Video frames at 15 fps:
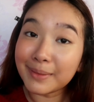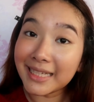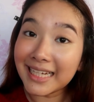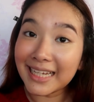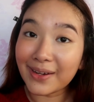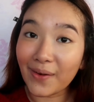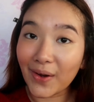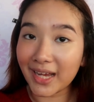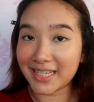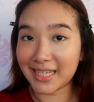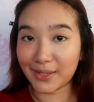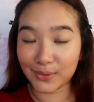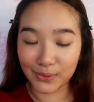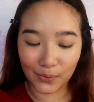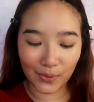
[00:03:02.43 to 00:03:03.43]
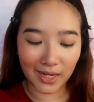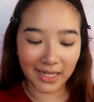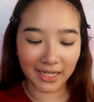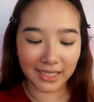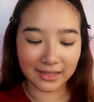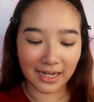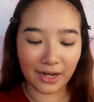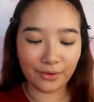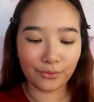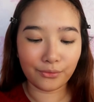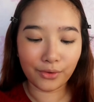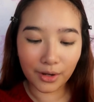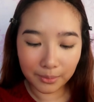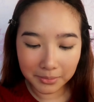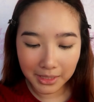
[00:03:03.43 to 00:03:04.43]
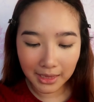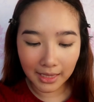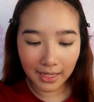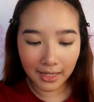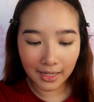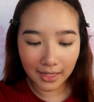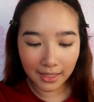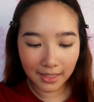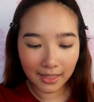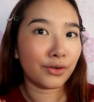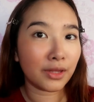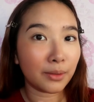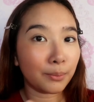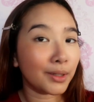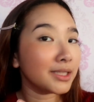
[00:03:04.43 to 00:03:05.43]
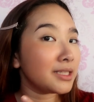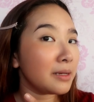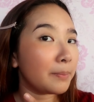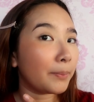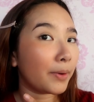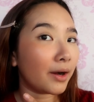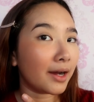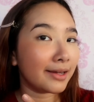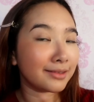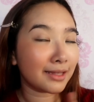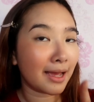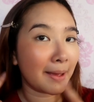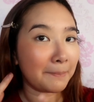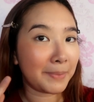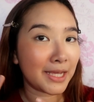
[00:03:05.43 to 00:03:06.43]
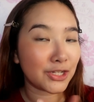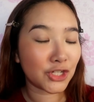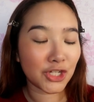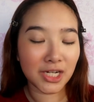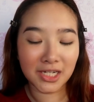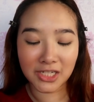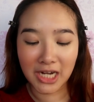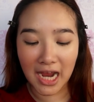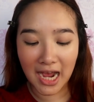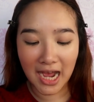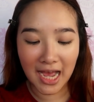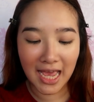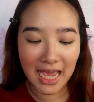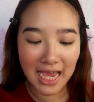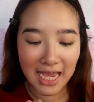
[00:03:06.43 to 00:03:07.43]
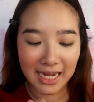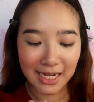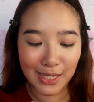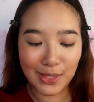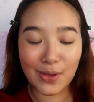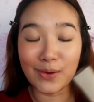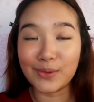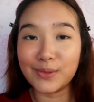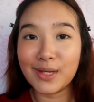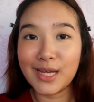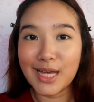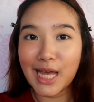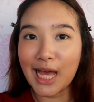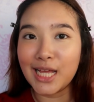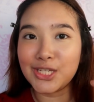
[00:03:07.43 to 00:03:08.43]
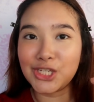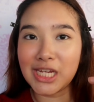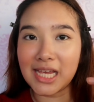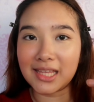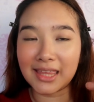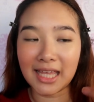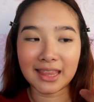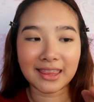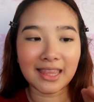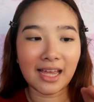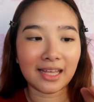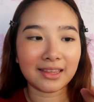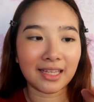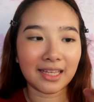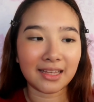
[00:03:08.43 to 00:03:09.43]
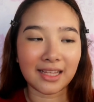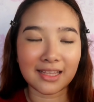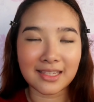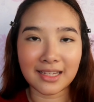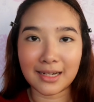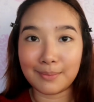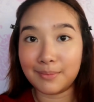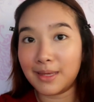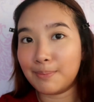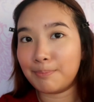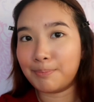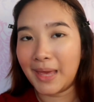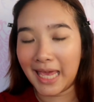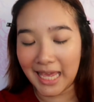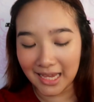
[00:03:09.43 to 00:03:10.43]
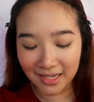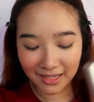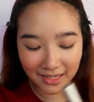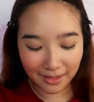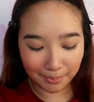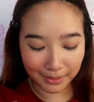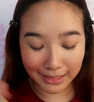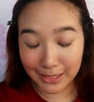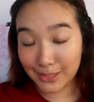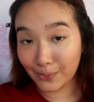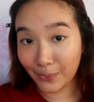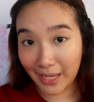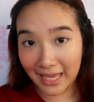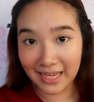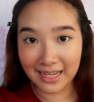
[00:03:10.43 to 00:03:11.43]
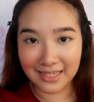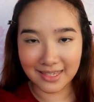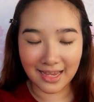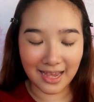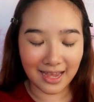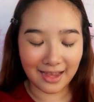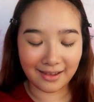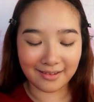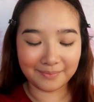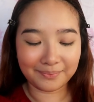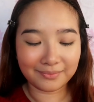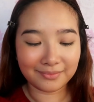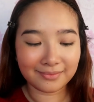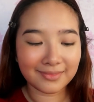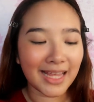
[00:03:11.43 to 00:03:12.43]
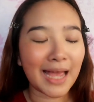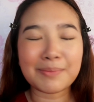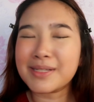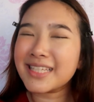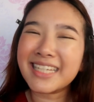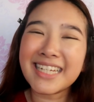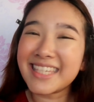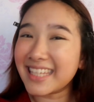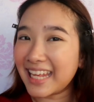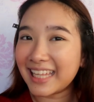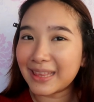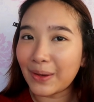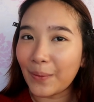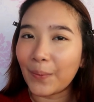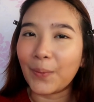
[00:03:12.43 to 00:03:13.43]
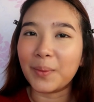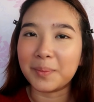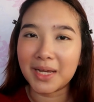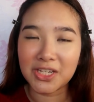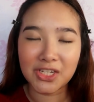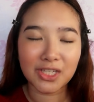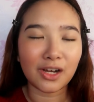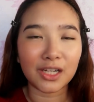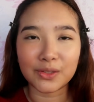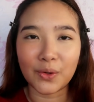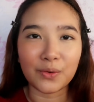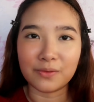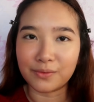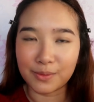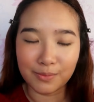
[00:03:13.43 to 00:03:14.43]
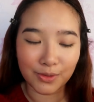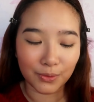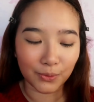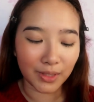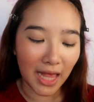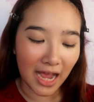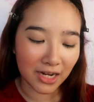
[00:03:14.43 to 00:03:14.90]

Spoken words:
binili ko kasi gusto ko nga lang itry yung formula. For the Multipot, peach siya. And yung cheek tint natin, it's gonna be pink. But it's okay kasi I'm just gonna stay at home. I just got home from school